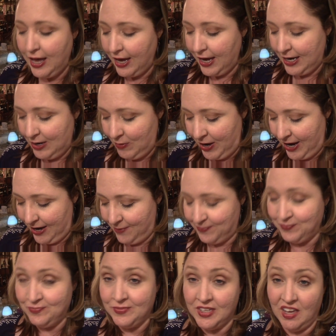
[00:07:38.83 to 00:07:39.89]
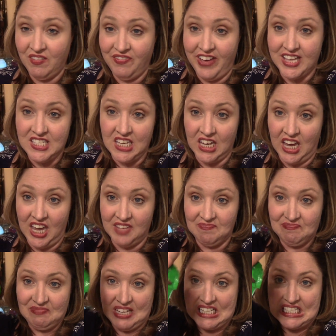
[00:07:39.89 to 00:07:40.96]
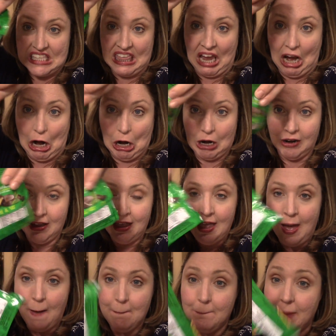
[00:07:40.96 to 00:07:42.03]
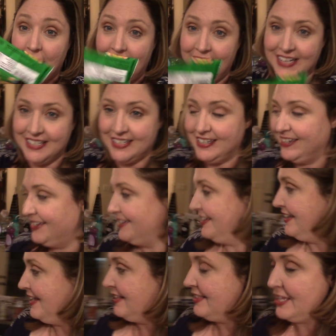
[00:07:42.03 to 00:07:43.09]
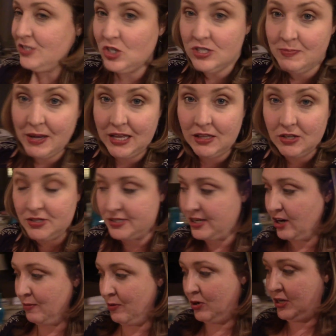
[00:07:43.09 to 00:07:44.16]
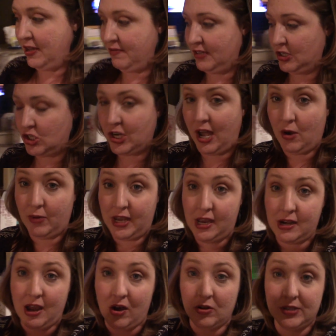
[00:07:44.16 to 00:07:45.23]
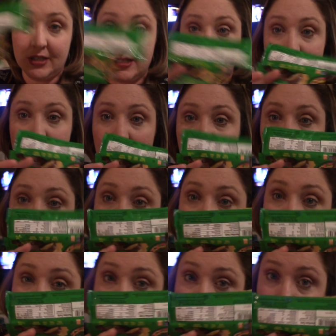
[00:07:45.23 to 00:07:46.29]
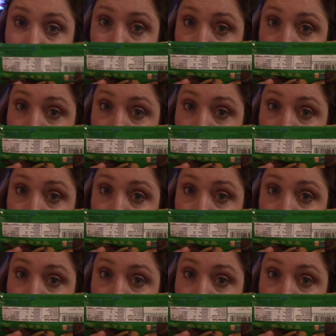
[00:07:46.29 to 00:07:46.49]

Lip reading: Anyway, confessing it, it's there. But let's just make a little ceremony of this, shall we? Not only is this gonna go in the recycle